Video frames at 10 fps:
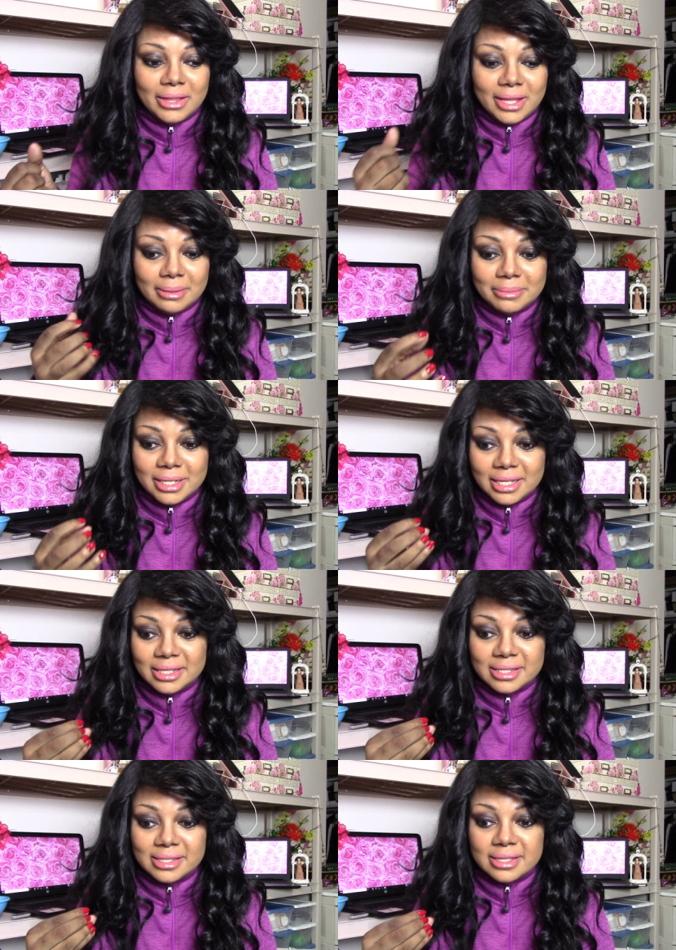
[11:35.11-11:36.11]
that
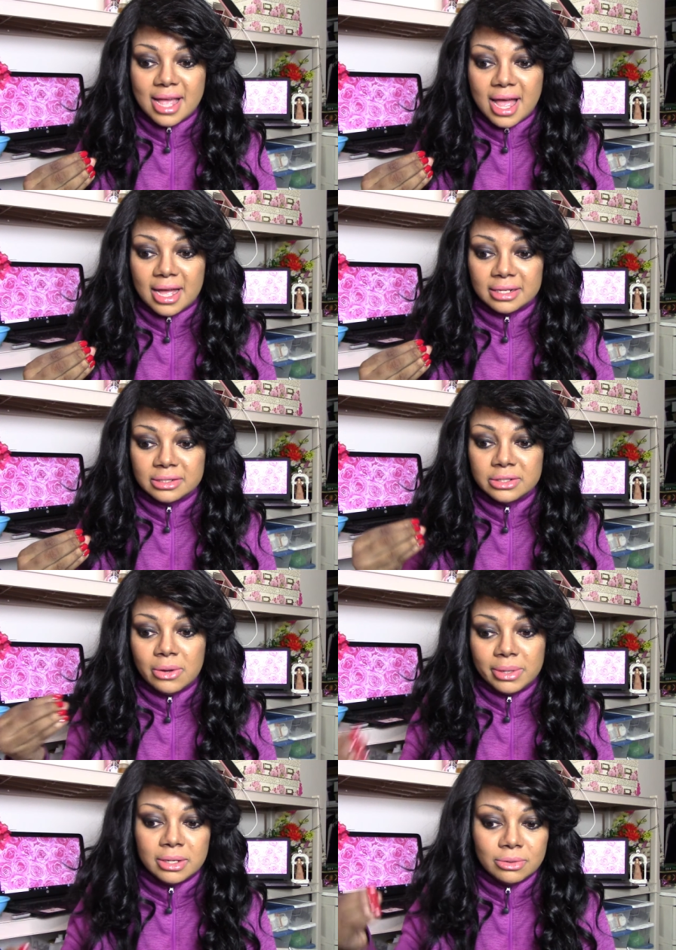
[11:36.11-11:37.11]
means that
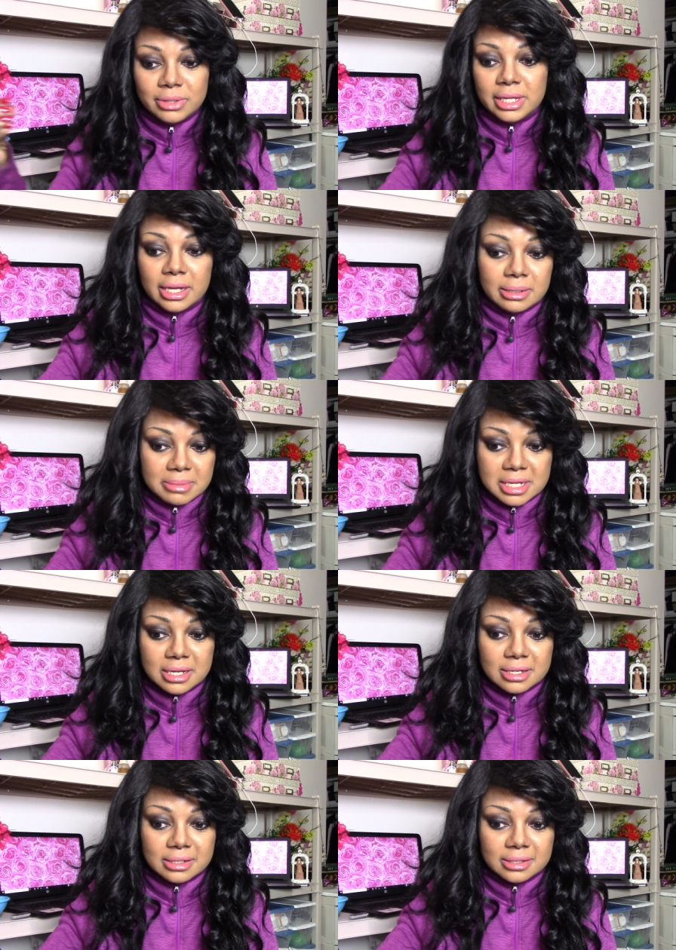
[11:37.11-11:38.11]
knowing who the enemy
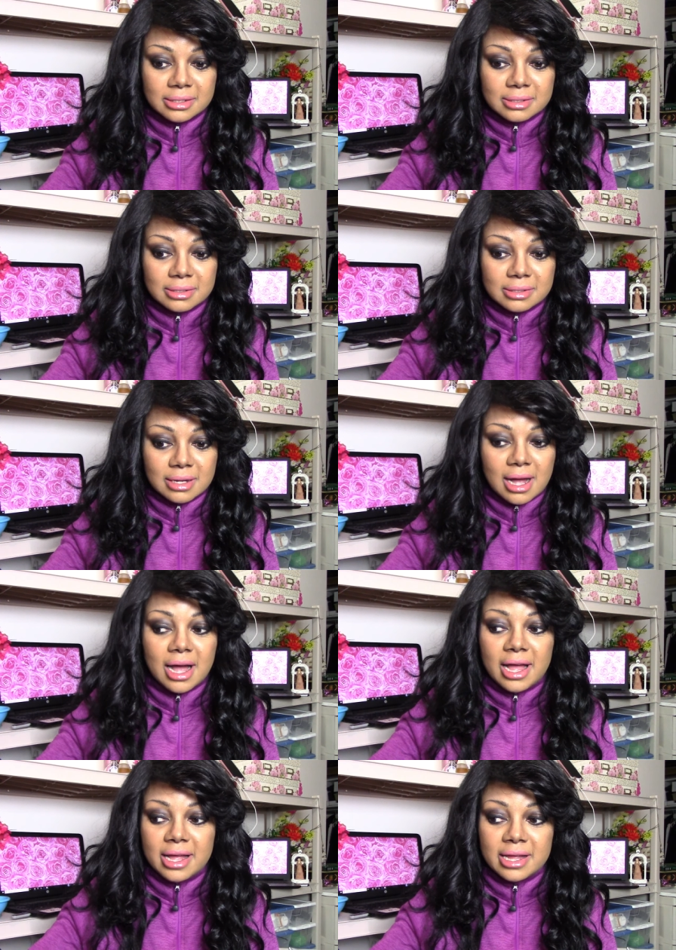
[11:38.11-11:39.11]
is
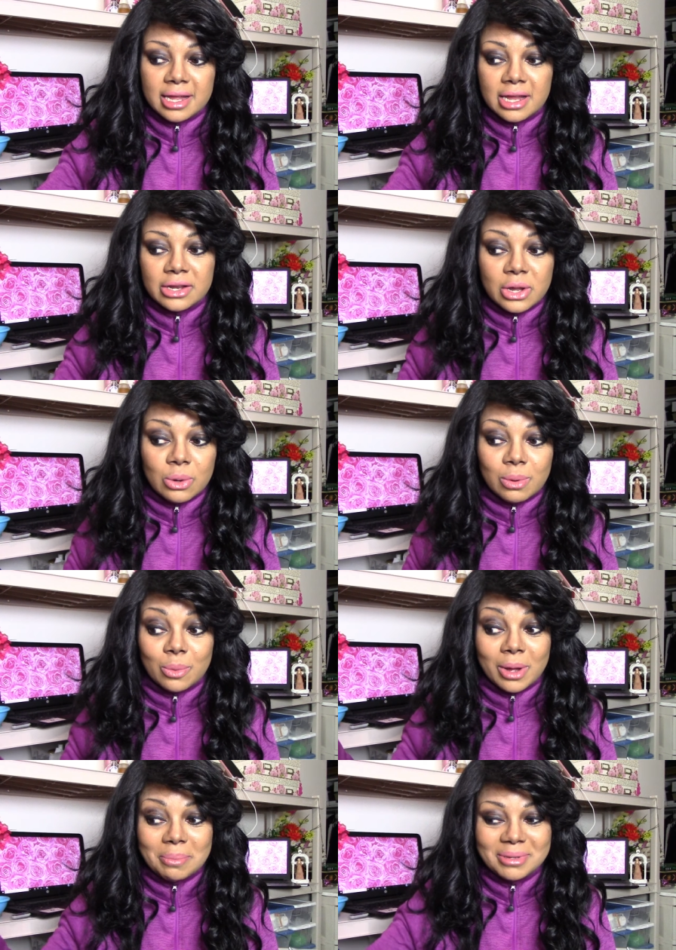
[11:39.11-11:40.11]
I know
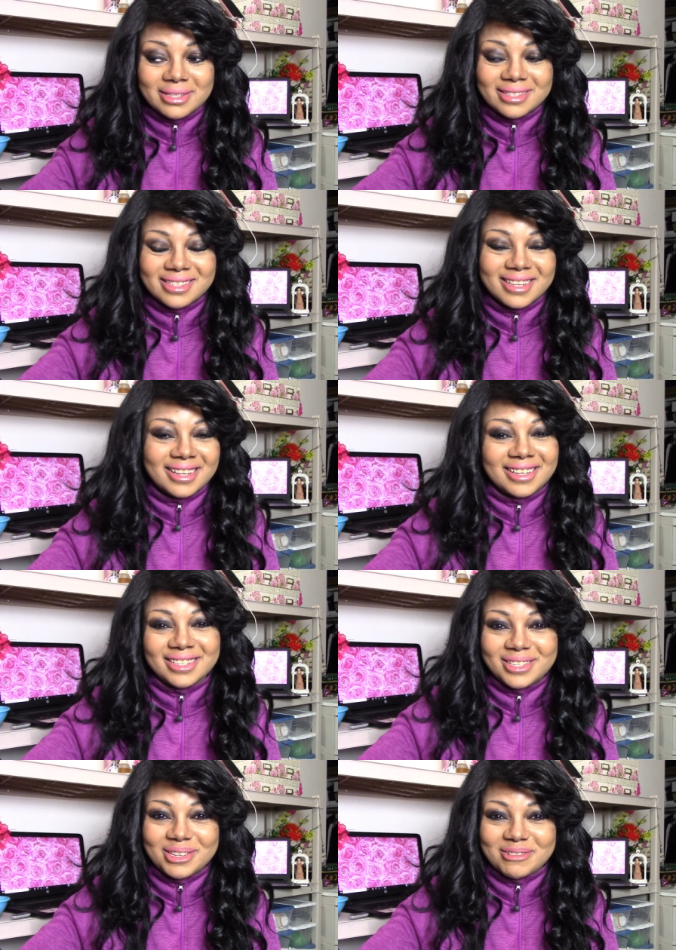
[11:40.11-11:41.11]
what weapons I
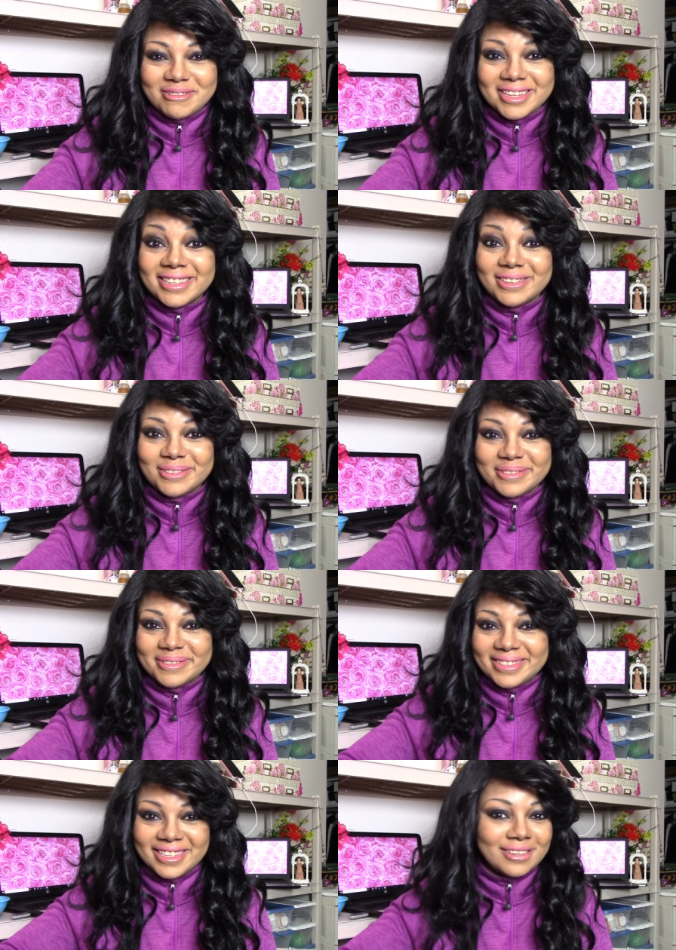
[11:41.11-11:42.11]
need to
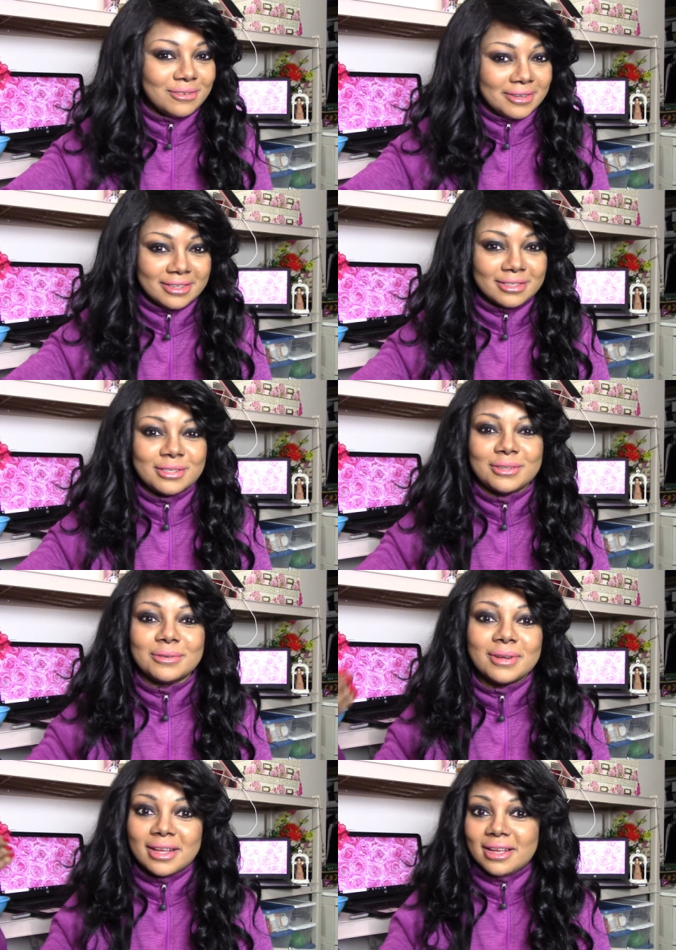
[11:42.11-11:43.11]
use in order
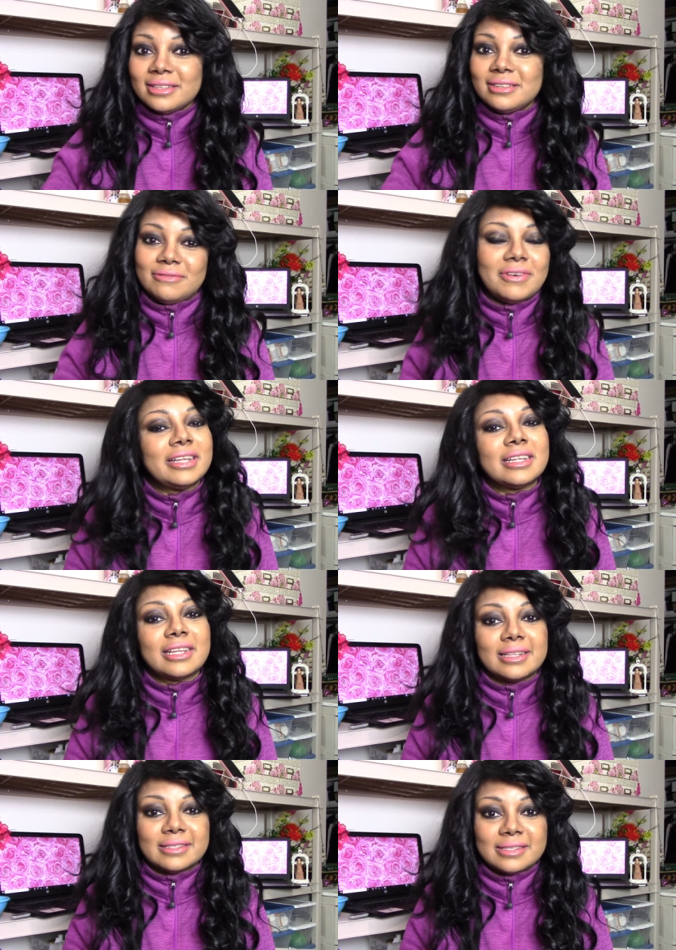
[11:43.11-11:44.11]
to to fight
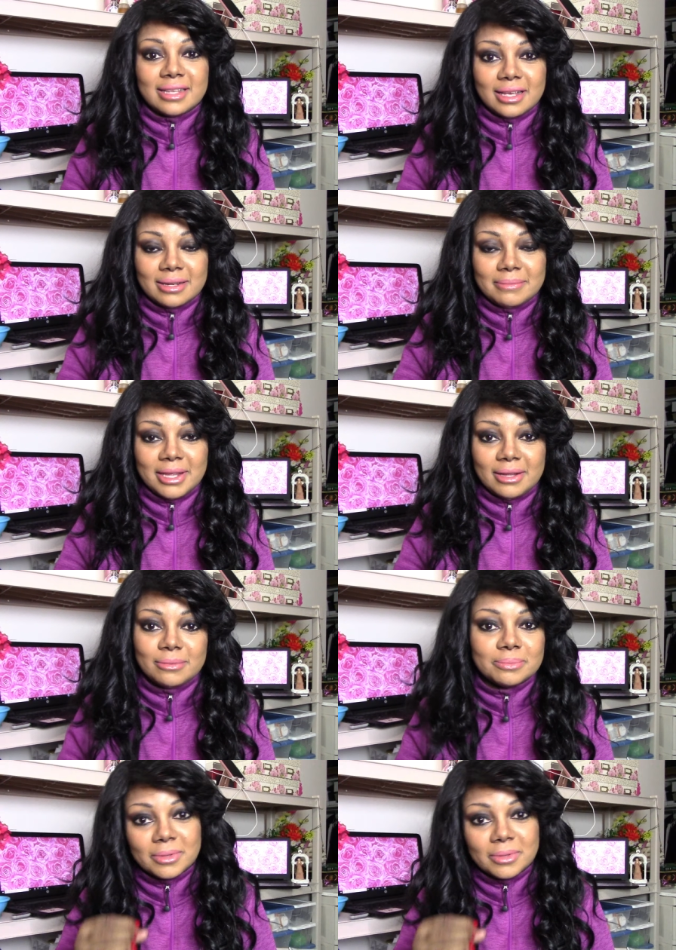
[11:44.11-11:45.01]
against the enemy